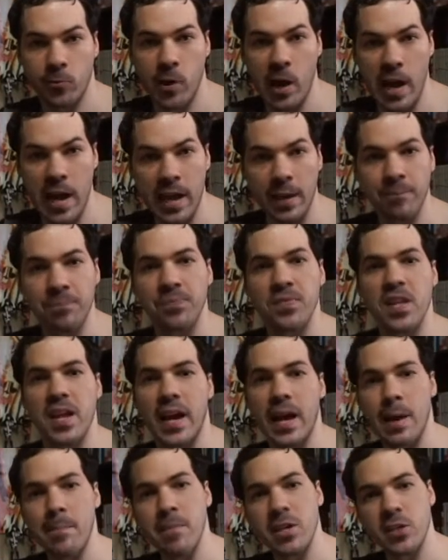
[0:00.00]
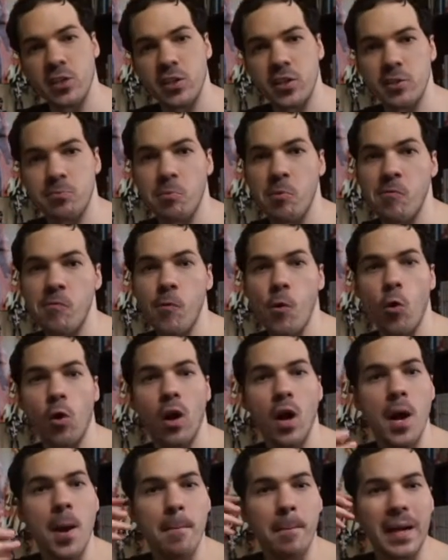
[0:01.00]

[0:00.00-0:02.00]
right? And I mentioned this before.